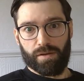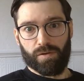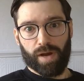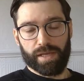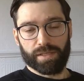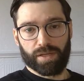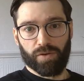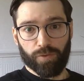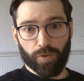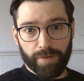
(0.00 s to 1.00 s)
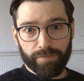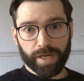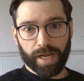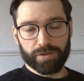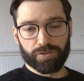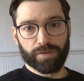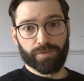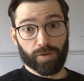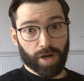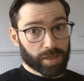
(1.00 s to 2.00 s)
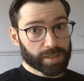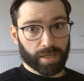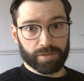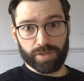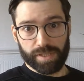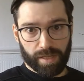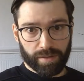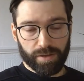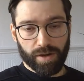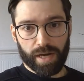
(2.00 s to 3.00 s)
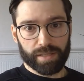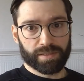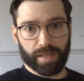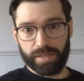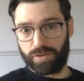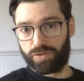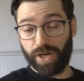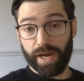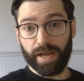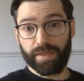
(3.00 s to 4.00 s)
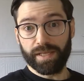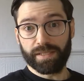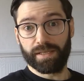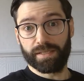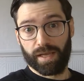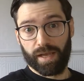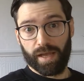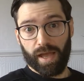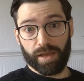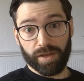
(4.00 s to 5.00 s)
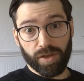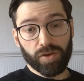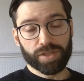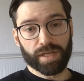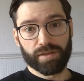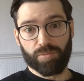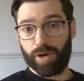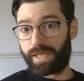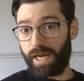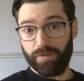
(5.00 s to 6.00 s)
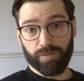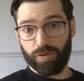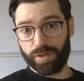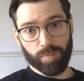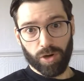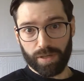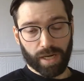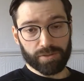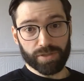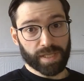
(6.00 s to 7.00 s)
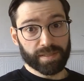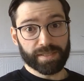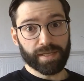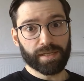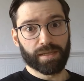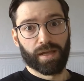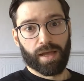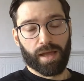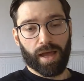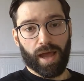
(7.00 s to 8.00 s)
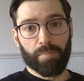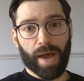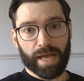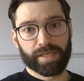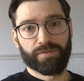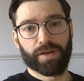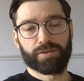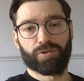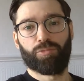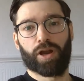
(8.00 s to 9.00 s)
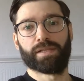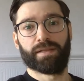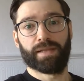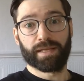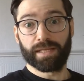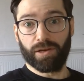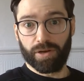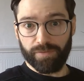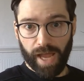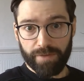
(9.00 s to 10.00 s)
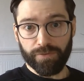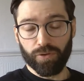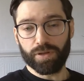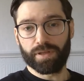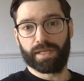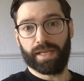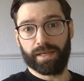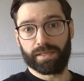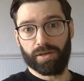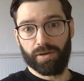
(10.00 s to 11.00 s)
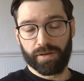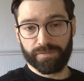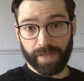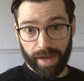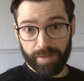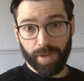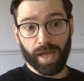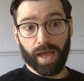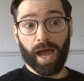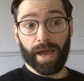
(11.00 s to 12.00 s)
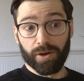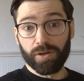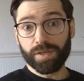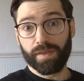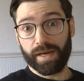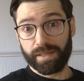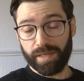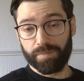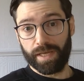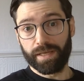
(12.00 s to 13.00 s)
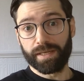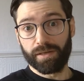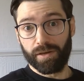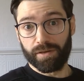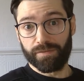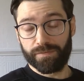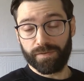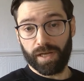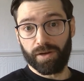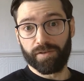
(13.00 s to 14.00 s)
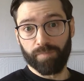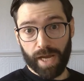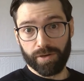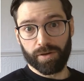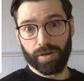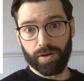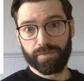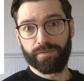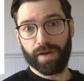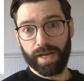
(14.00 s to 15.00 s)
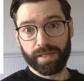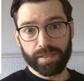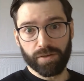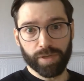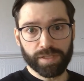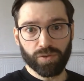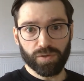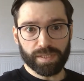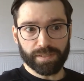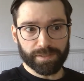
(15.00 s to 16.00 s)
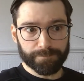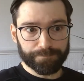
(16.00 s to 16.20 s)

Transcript: Okay, so for every country, for large countries like the United States or China, this is a huge enterprise. And even for smaller countries, it's still a massive enterprise that takes a lot of effort, that takes a lot of time, and also that ends up taking a lot of a lot of money or a lot of financial resources.